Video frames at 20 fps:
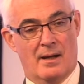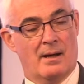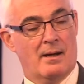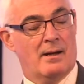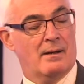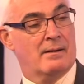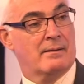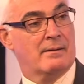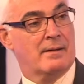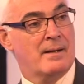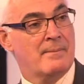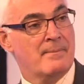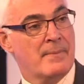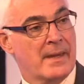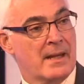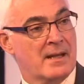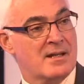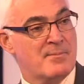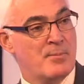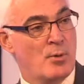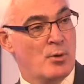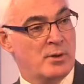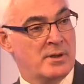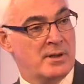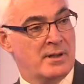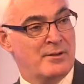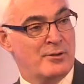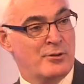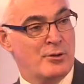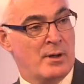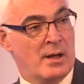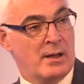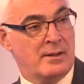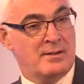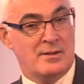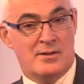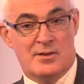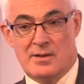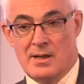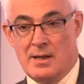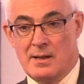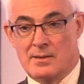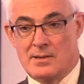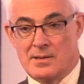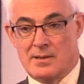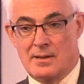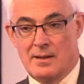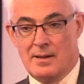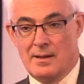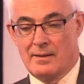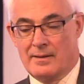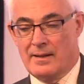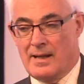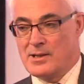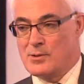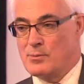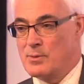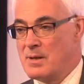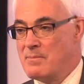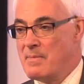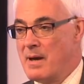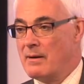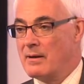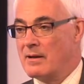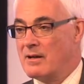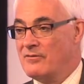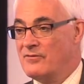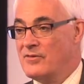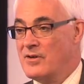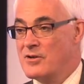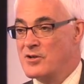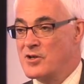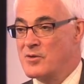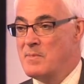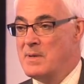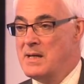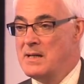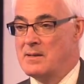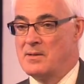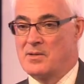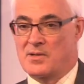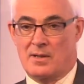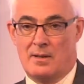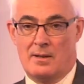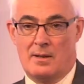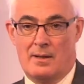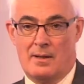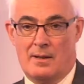are exported into the United States. That's what America First means.